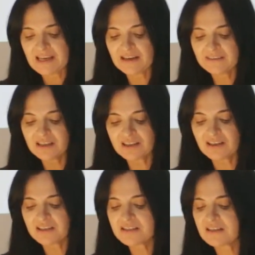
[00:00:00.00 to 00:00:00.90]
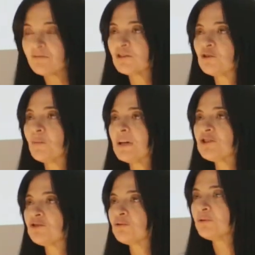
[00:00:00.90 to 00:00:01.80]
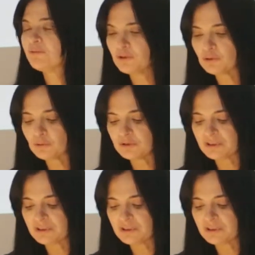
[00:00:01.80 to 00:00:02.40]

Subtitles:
I think it's never too much to review